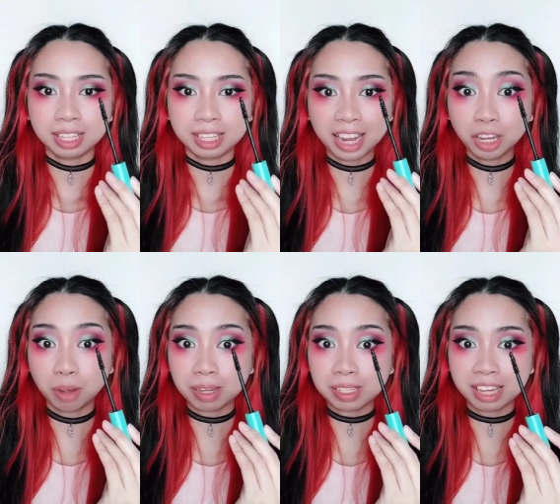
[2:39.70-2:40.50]
Take
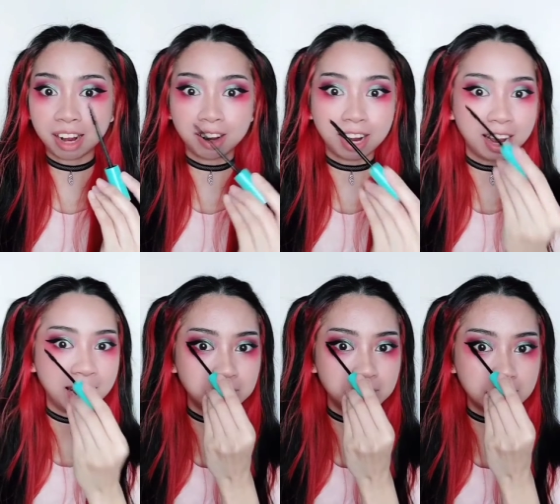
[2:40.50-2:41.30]
your mascara
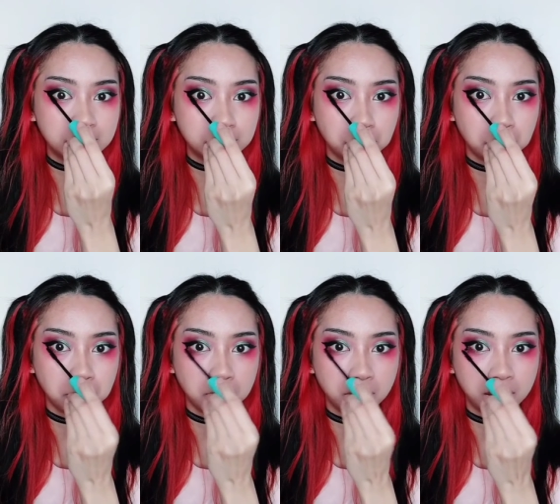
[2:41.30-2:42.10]
and just
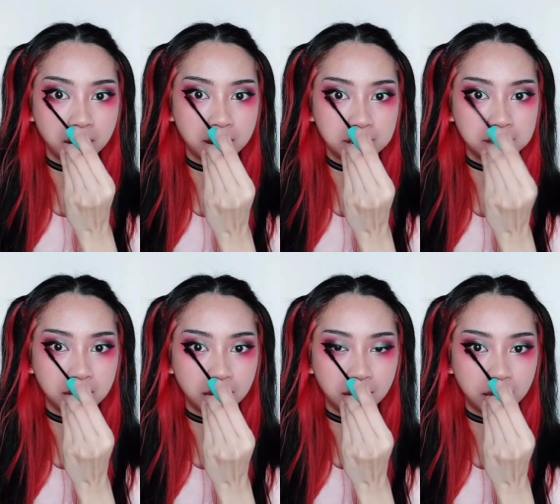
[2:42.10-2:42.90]
smudge
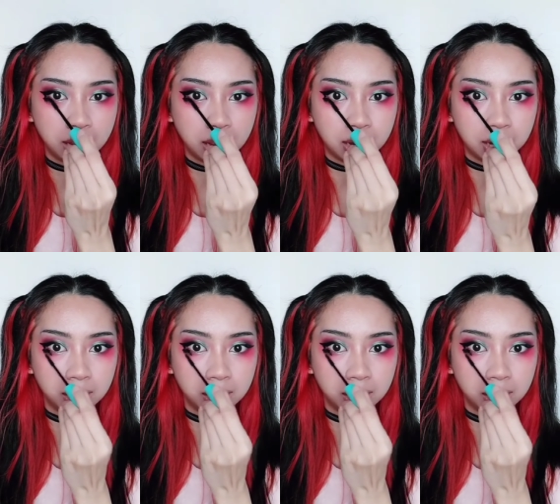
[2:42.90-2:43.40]
it.